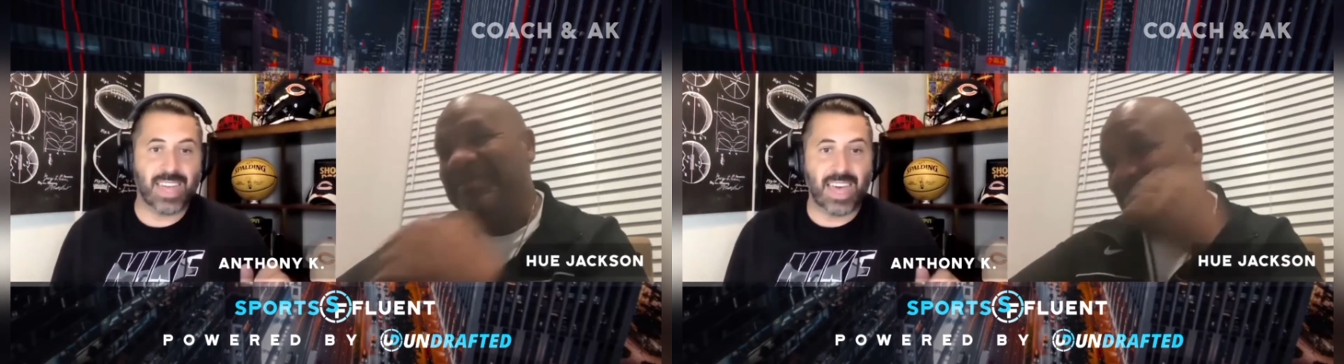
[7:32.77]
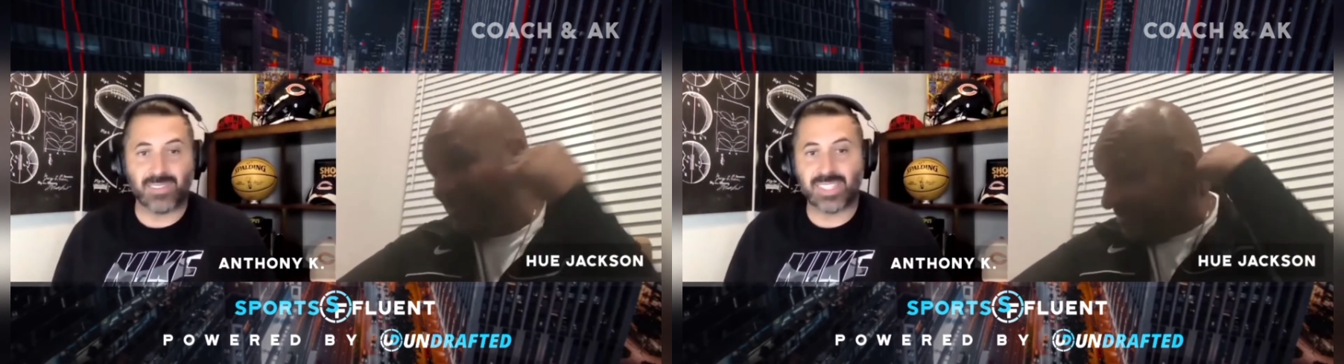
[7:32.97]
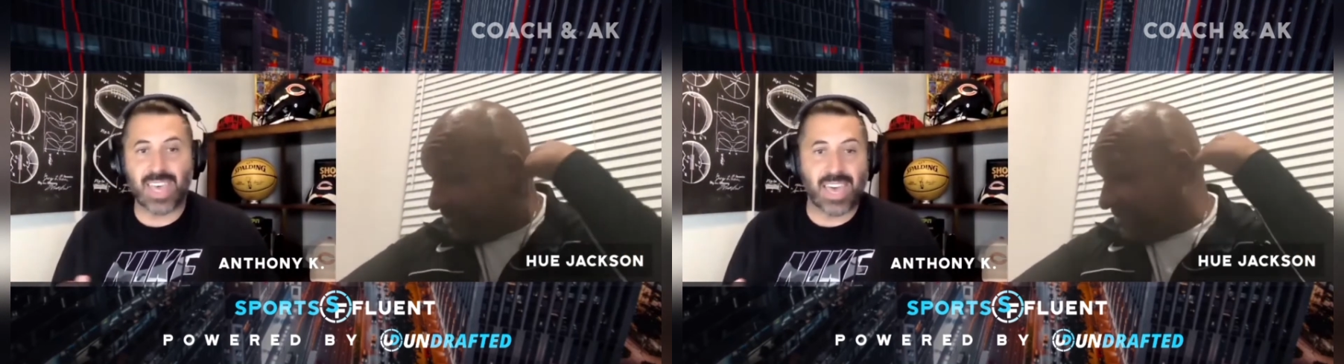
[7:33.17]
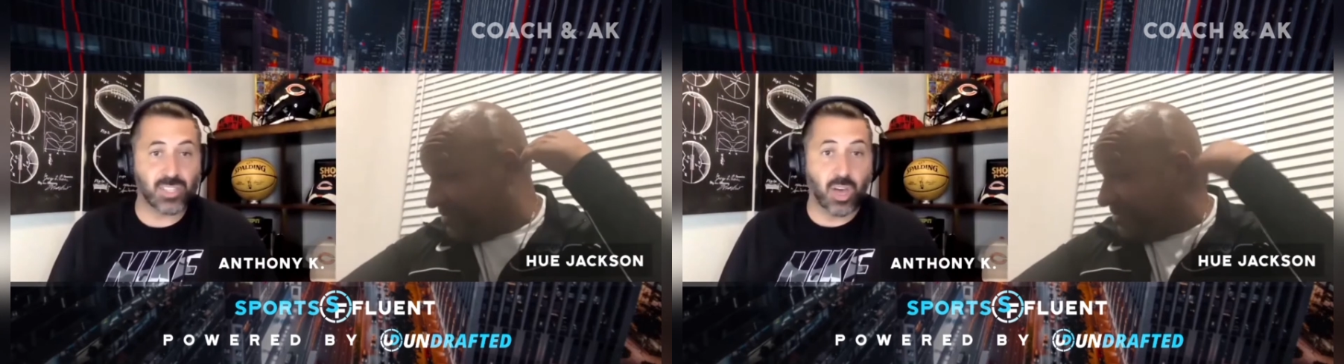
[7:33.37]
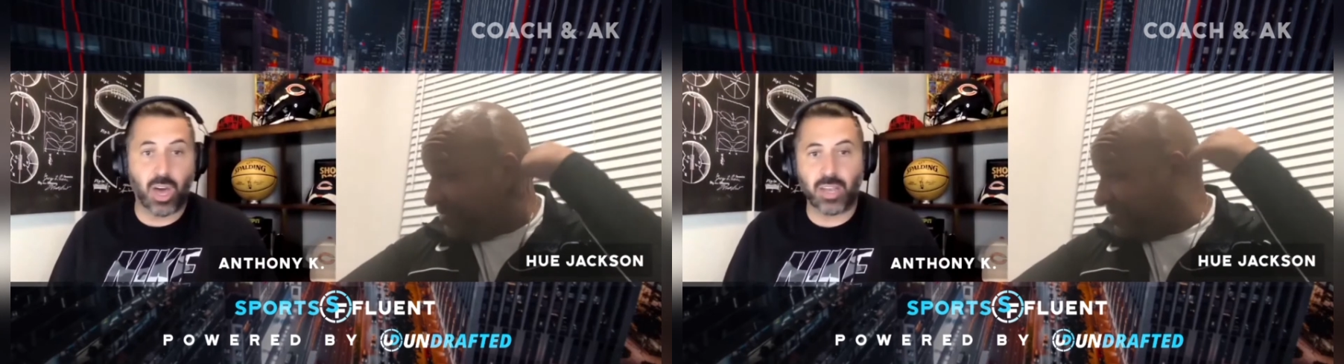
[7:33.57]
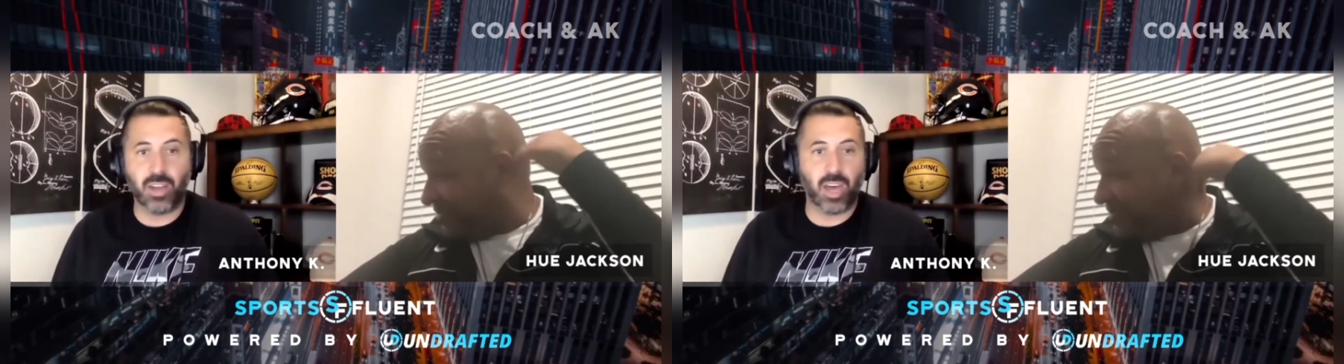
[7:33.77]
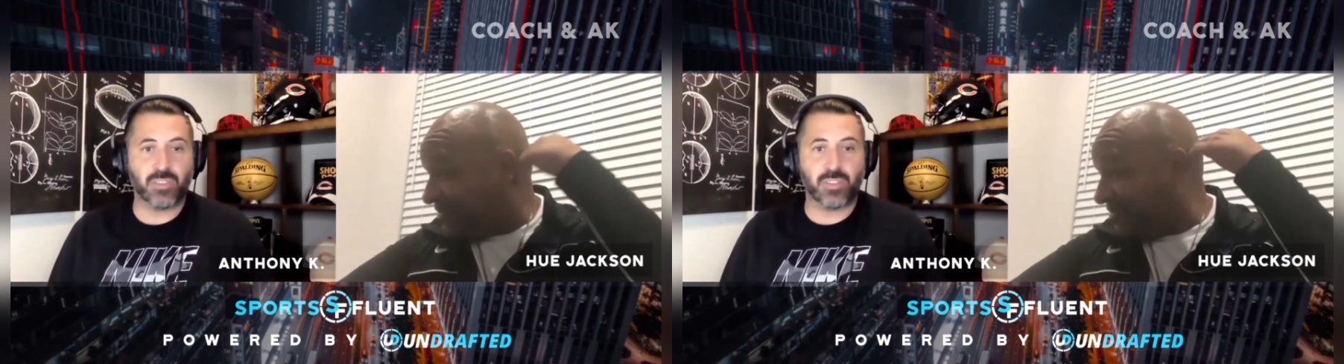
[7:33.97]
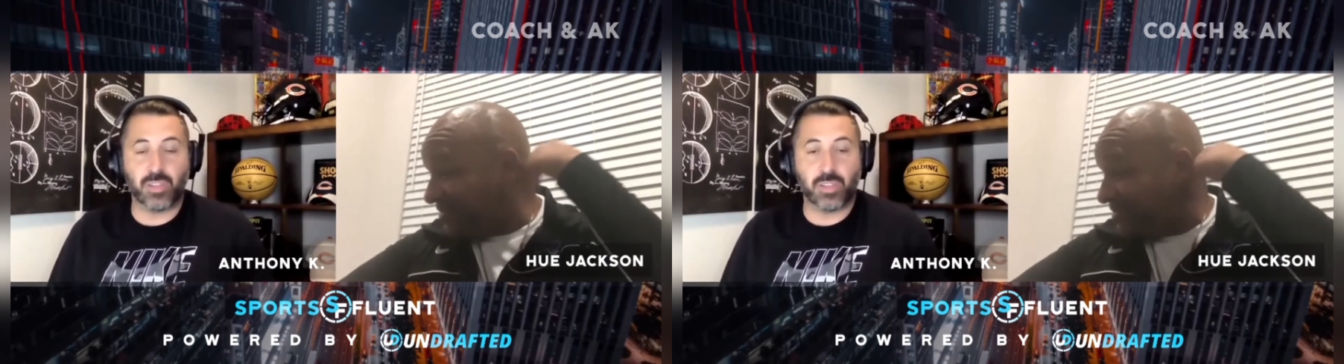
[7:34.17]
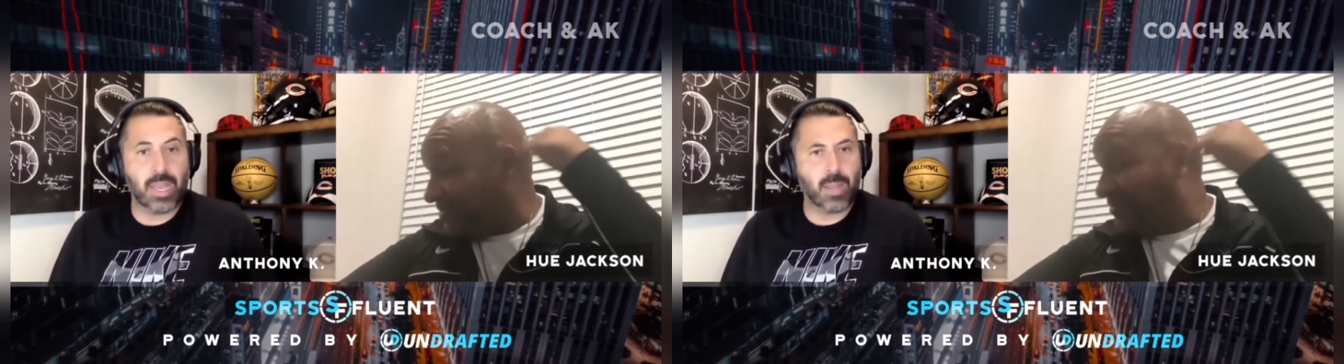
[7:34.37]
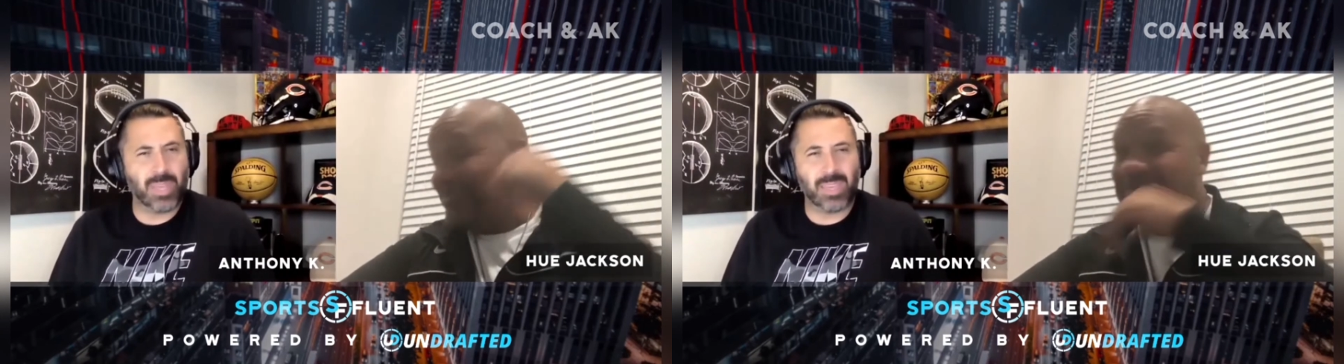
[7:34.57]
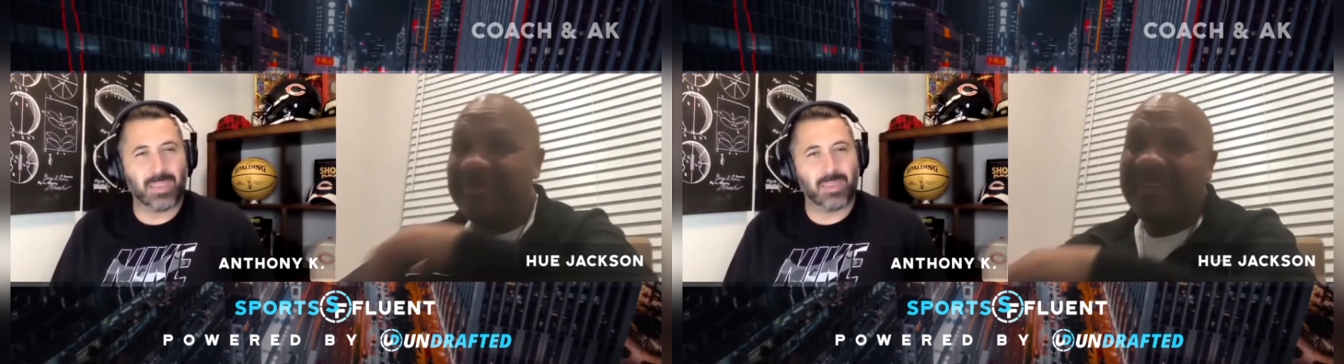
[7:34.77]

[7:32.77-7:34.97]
sacks on and off the field. And I'm like,